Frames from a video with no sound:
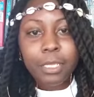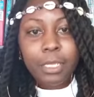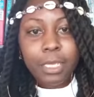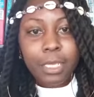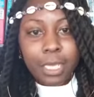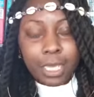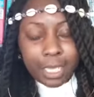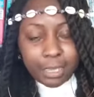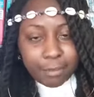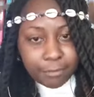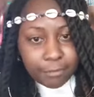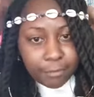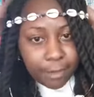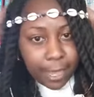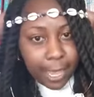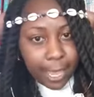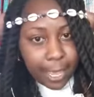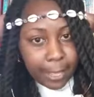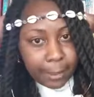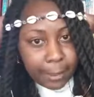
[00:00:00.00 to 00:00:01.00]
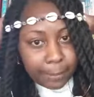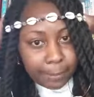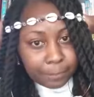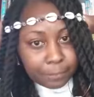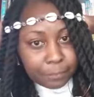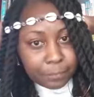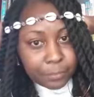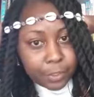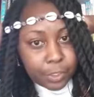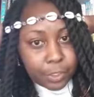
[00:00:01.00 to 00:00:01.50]
If
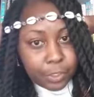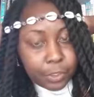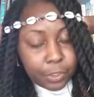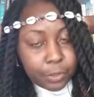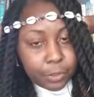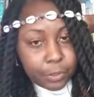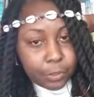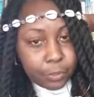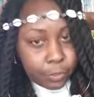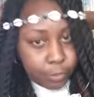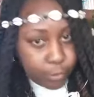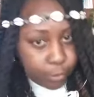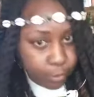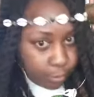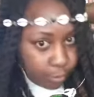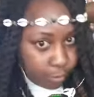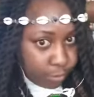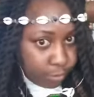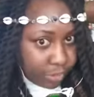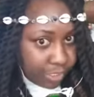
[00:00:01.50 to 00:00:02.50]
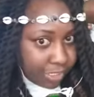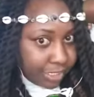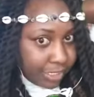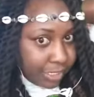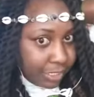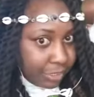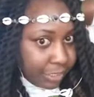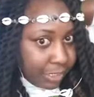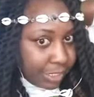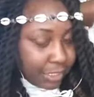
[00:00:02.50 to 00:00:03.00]
you just
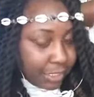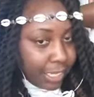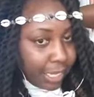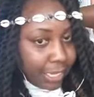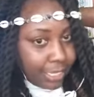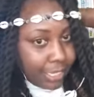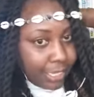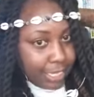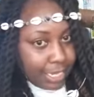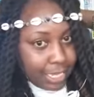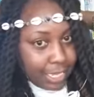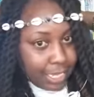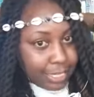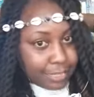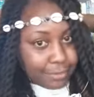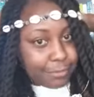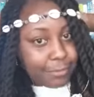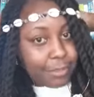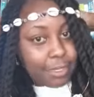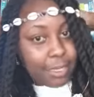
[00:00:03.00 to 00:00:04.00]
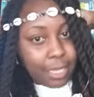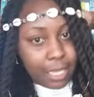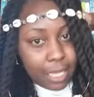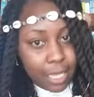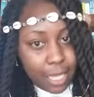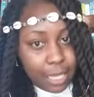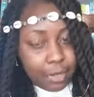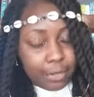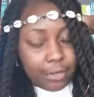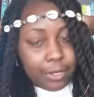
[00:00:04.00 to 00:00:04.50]
literally tuck it in
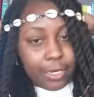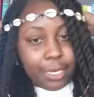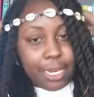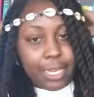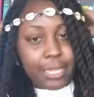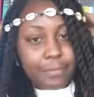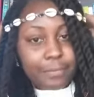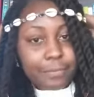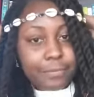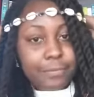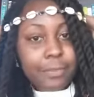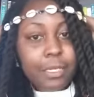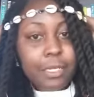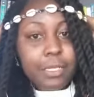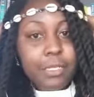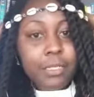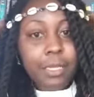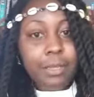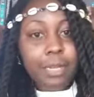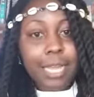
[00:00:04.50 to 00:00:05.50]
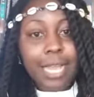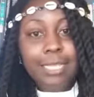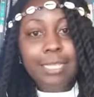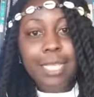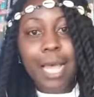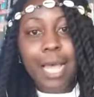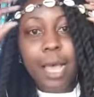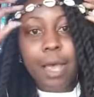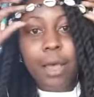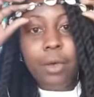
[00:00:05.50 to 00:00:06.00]
underneath. So that's
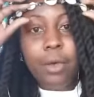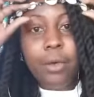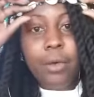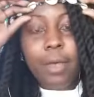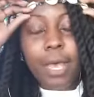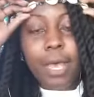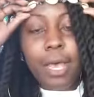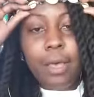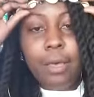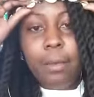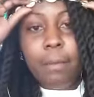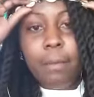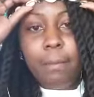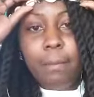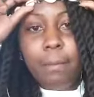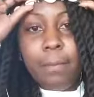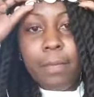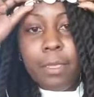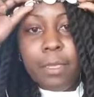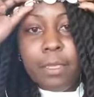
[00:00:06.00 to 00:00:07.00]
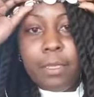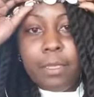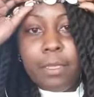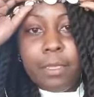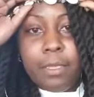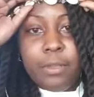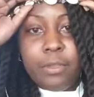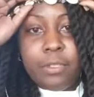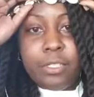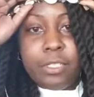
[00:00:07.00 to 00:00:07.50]
how
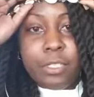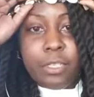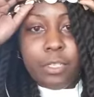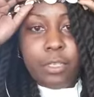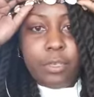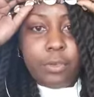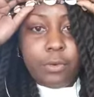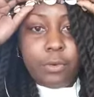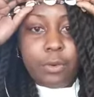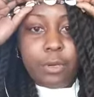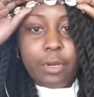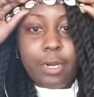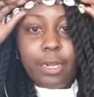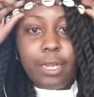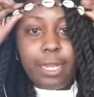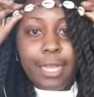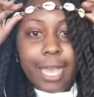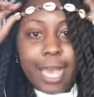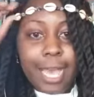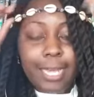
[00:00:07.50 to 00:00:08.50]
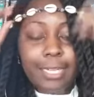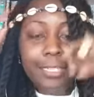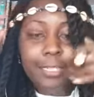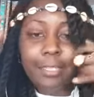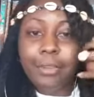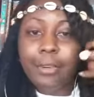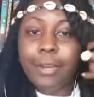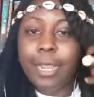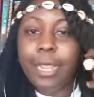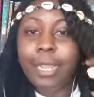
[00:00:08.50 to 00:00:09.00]
you secure a goddess
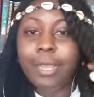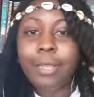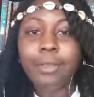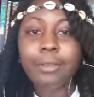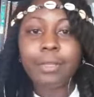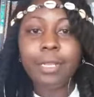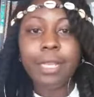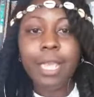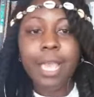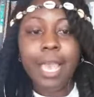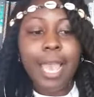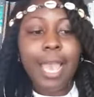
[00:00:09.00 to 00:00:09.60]
crown.